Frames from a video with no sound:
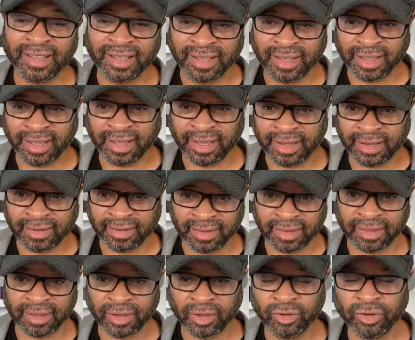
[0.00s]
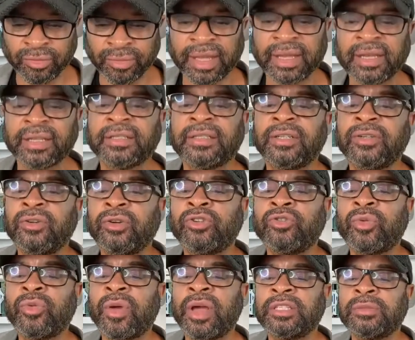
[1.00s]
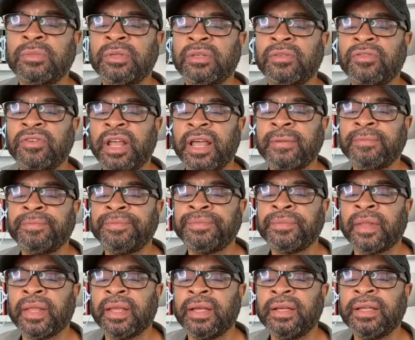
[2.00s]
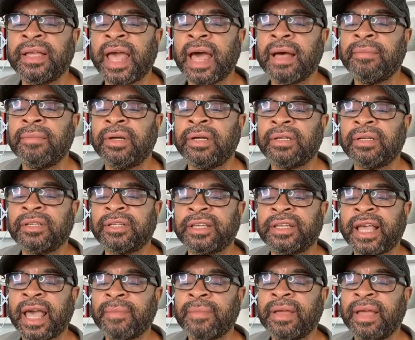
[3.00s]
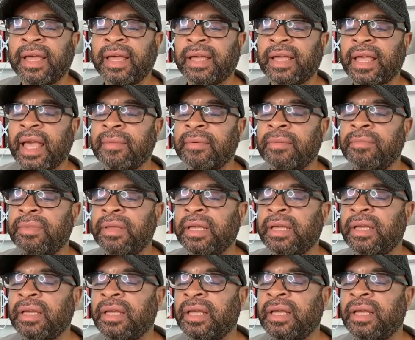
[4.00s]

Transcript: And the glutamate is the neurotransmitter for that. GABA A, GABA B,